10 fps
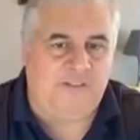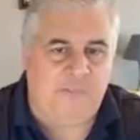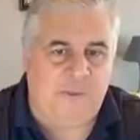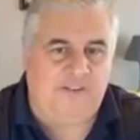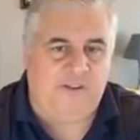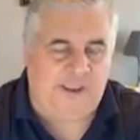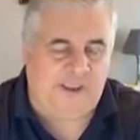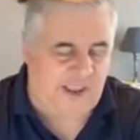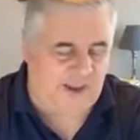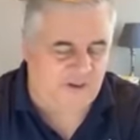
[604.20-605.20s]
me so I can
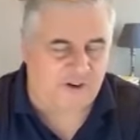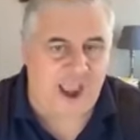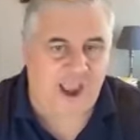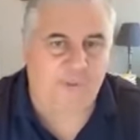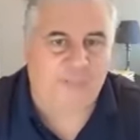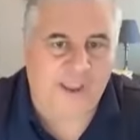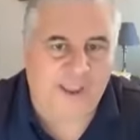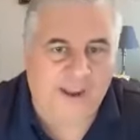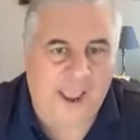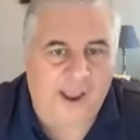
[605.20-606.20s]
kind of track with you
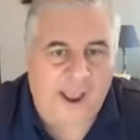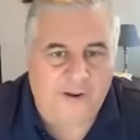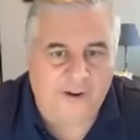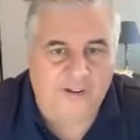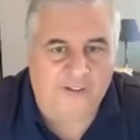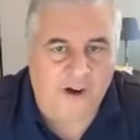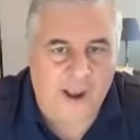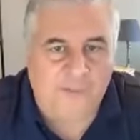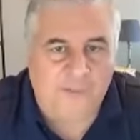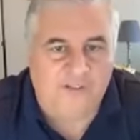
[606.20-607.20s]
on how you're
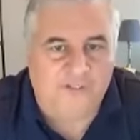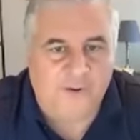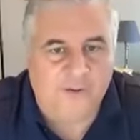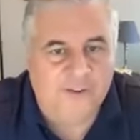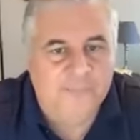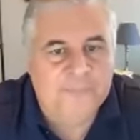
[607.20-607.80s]
describing these folks.